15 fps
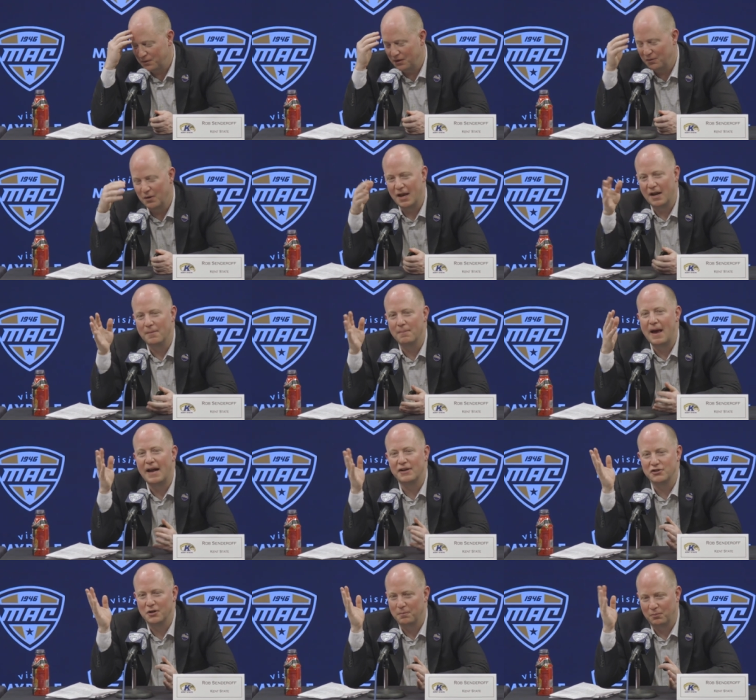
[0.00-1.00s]
We had a
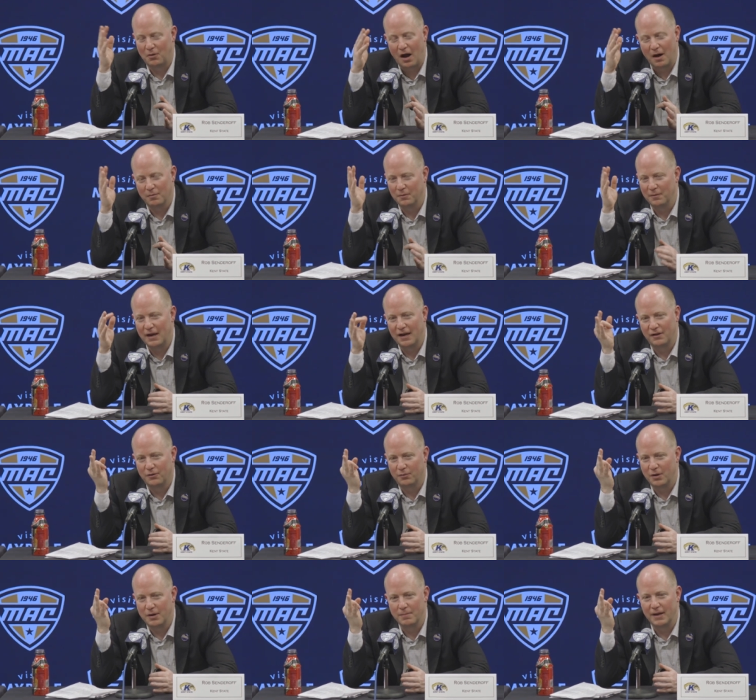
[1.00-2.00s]
matchup problem. They had
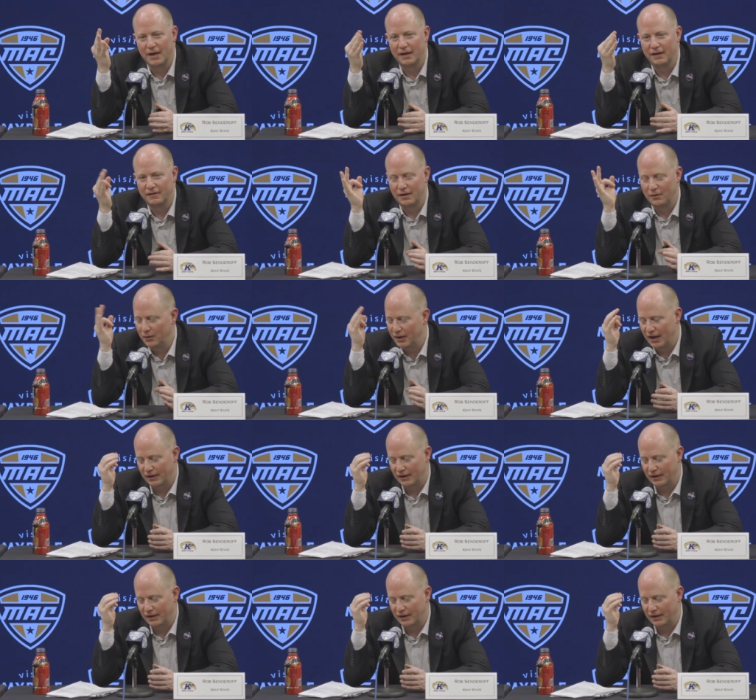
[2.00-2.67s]
three bigs, and we